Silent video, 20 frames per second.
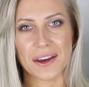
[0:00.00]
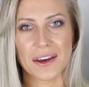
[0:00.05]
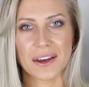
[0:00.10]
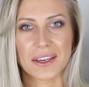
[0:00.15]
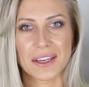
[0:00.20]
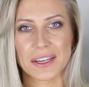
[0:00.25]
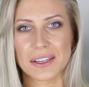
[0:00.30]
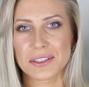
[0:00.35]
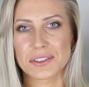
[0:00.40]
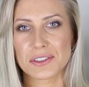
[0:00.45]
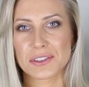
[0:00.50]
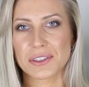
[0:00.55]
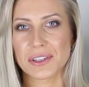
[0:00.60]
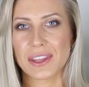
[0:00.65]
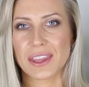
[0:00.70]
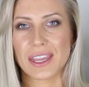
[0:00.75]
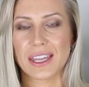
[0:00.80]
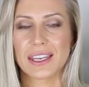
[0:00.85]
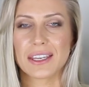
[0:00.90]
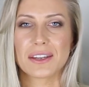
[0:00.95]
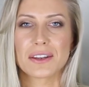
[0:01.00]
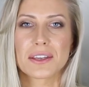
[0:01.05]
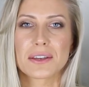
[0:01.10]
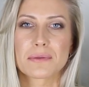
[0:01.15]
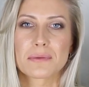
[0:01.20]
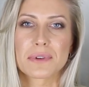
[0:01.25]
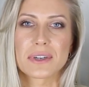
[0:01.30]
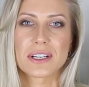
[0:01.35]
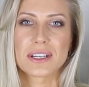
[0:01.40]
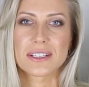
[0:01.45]
country, then you
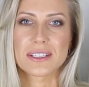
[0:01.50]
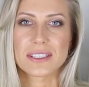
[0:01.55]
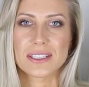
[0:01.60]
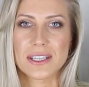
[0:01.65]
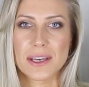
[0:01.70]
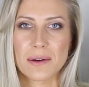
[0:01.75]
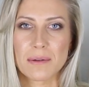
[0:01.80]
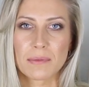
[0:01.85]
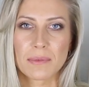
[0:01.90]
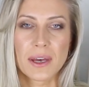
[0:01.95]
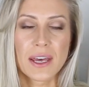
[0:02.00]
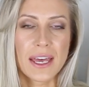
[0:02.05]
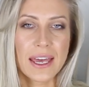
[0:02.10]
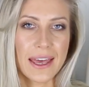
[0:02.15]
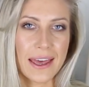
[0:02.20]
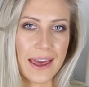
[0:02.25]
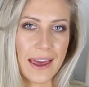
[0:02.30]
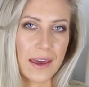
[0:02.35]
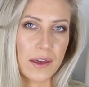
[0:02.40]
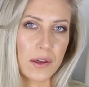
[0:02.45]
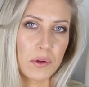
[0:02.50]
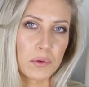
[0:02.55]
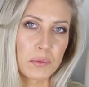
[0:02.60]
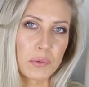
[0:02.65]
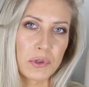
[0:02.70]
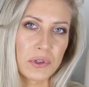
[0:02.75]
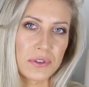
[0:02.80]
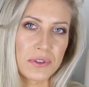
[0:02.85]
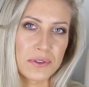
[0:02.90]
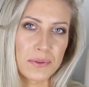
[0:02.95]
can wear some ankle
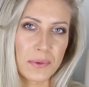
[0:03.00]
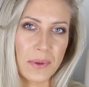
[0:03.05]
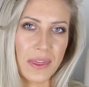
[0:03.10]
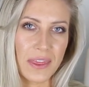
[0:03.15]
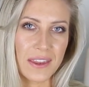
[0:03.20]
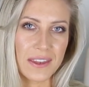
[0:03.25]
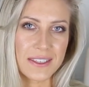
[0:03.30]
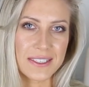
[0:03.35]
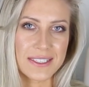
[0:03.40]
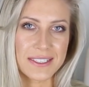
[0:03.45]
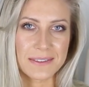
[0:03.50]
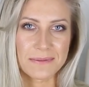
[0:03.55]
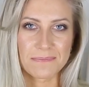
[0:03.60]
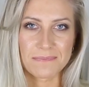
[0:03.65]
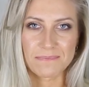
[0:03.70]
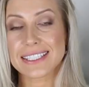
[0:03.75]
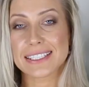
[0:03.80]
boots with this.